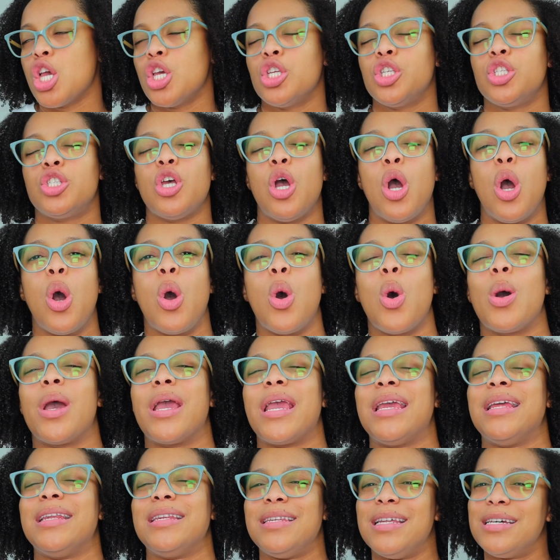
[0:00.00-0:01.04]
So
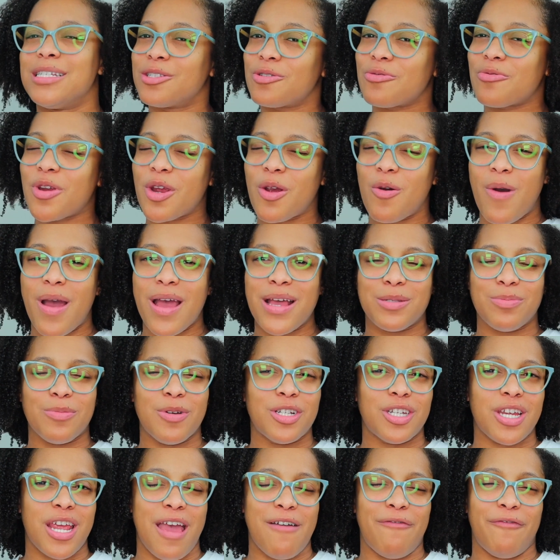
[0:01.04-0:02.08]
it doesn't require as
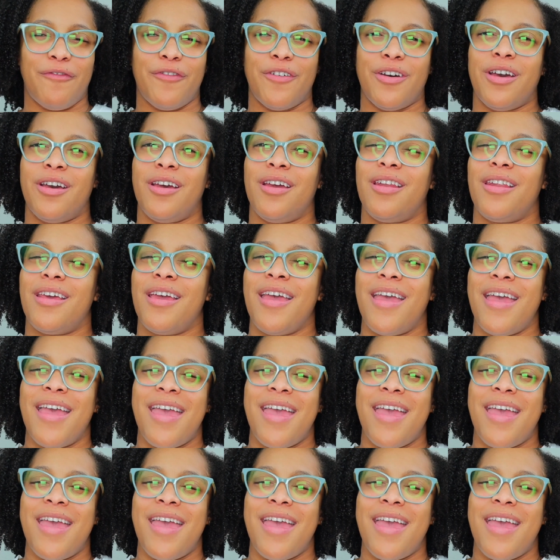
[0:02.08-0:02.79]
much effort,